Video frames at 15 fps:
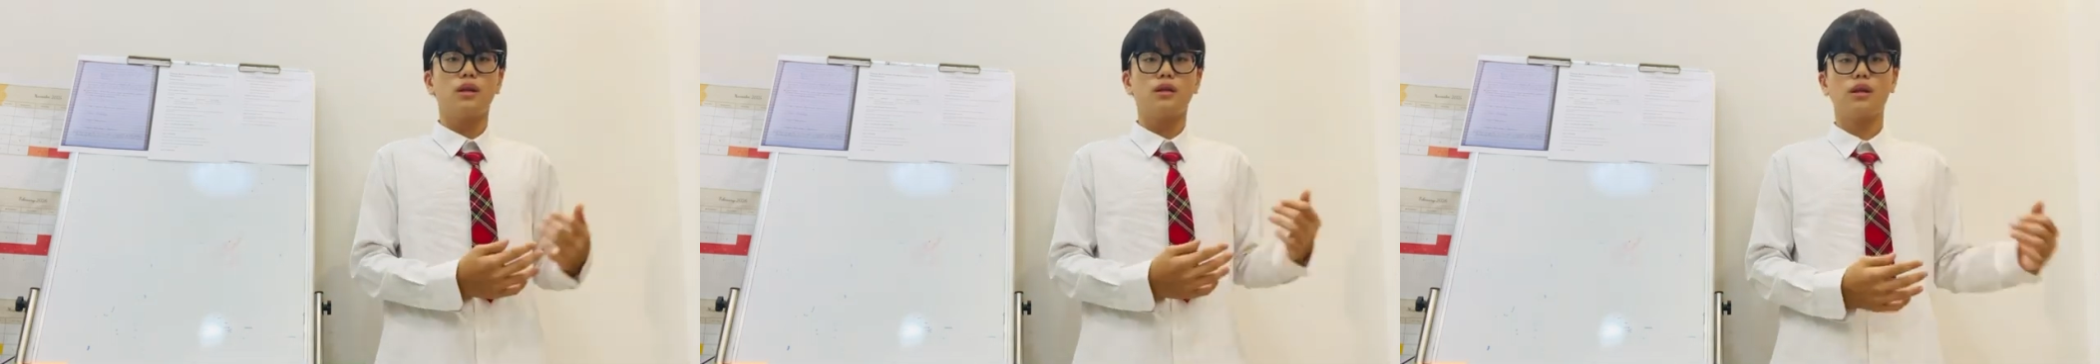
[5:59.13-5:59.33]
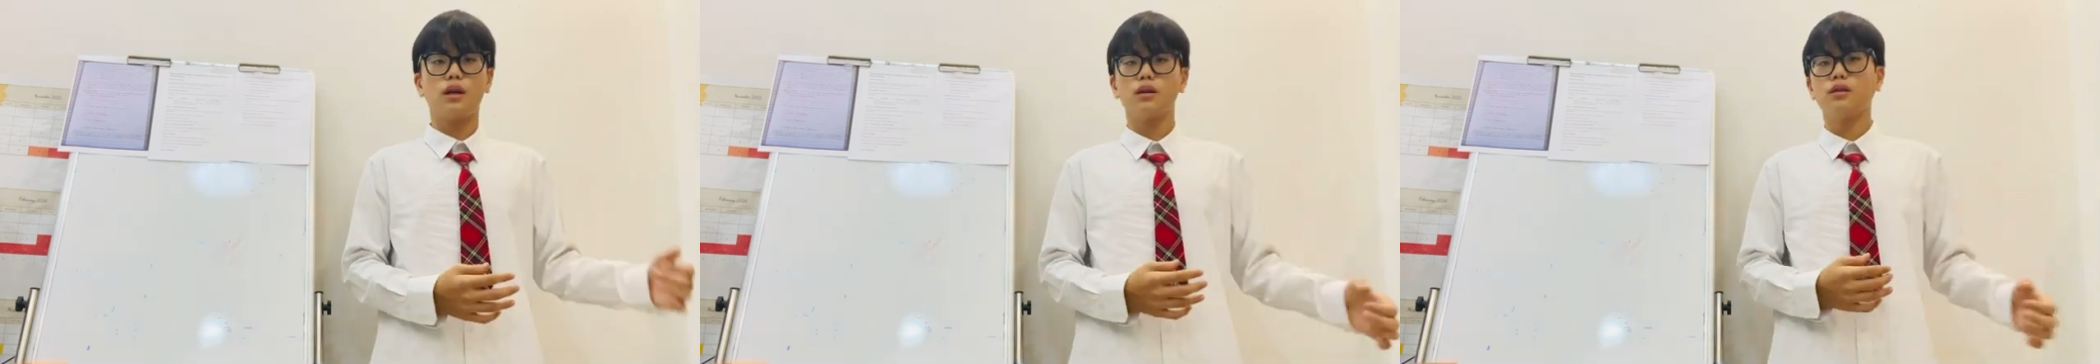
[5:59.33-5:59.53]

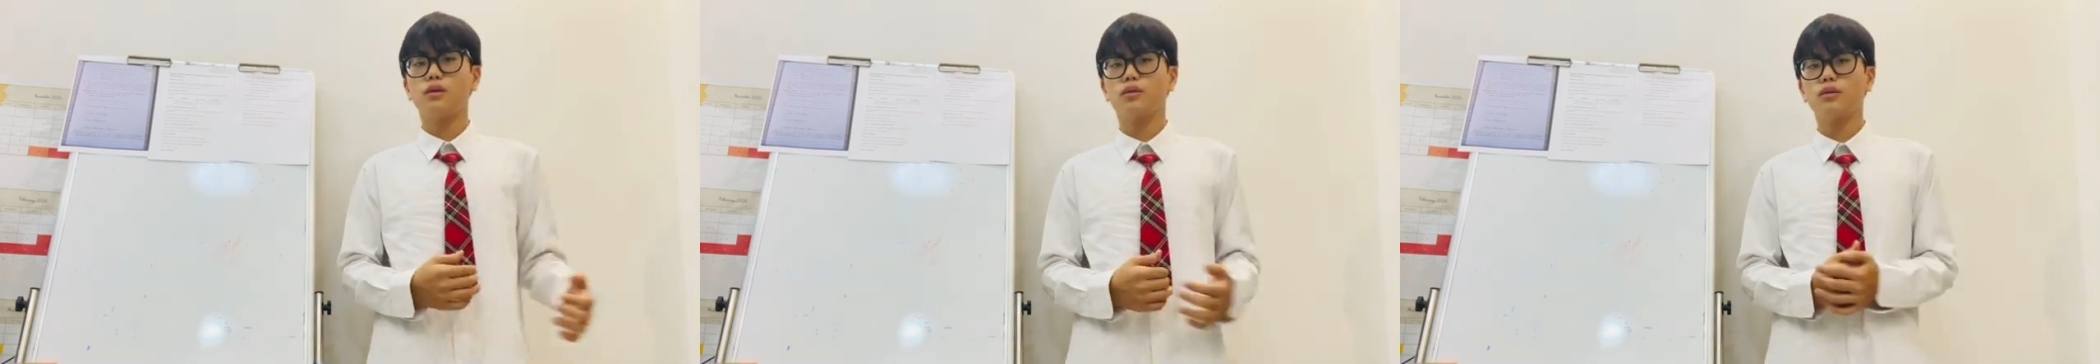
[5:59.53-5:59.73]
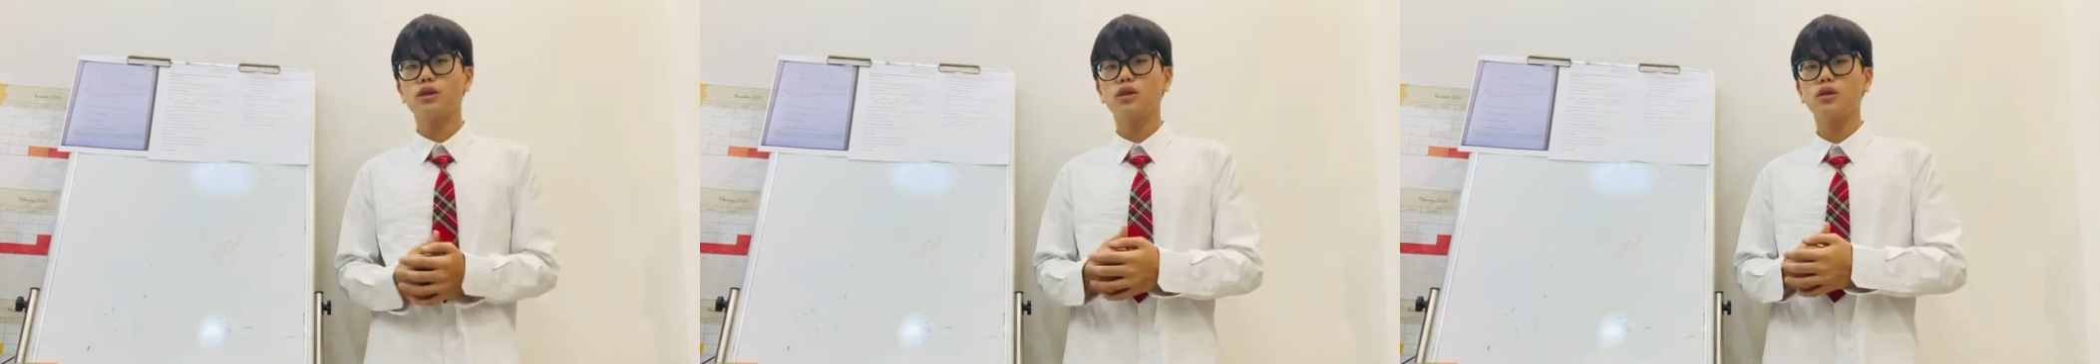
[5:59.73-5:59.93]
than the
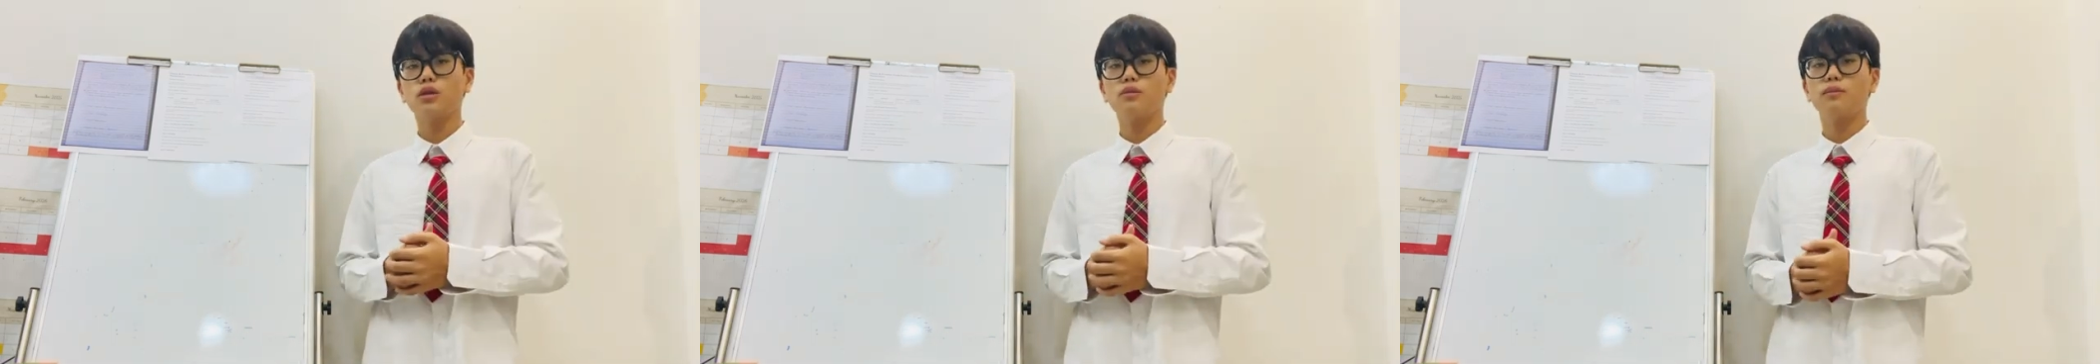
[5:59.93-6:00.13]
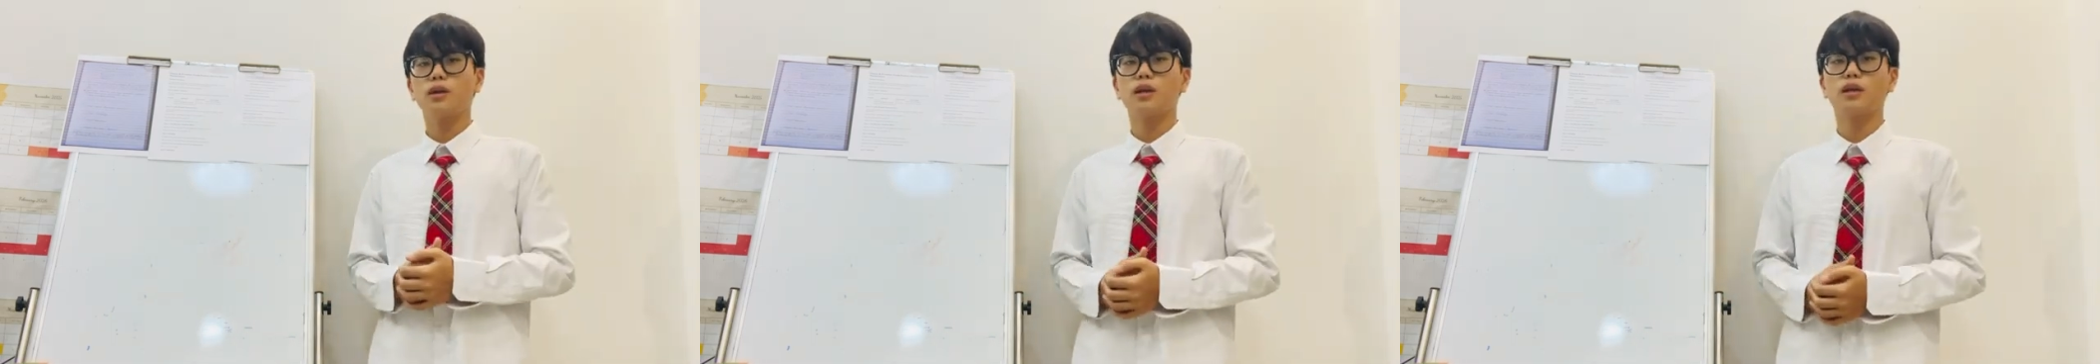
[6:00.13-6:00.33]

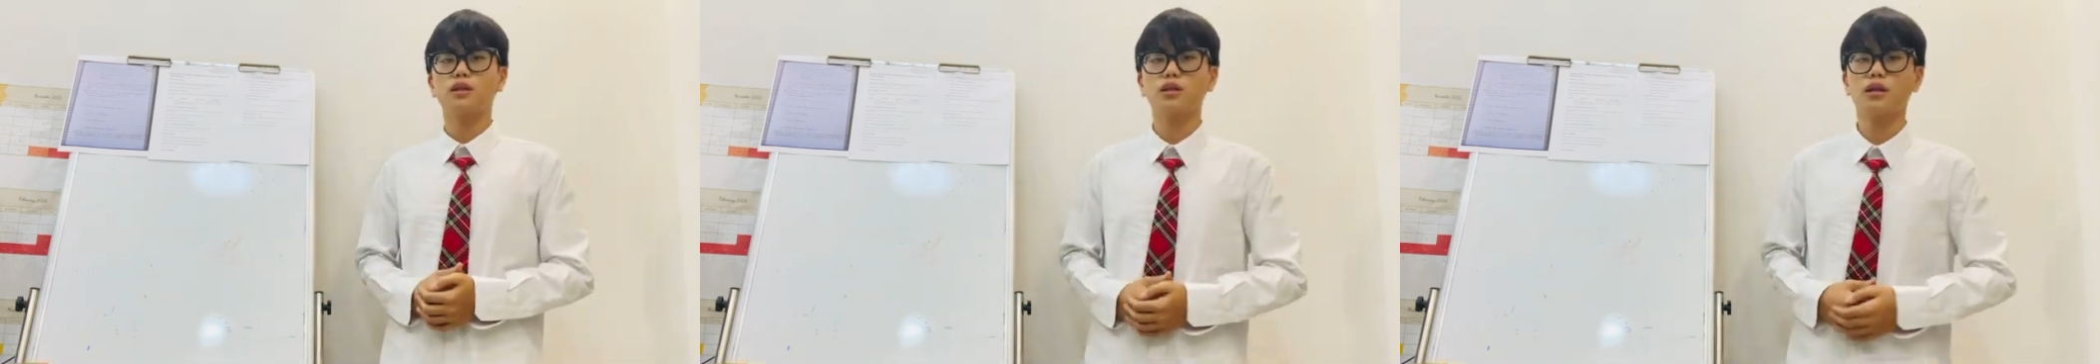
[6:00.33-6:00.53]
original, because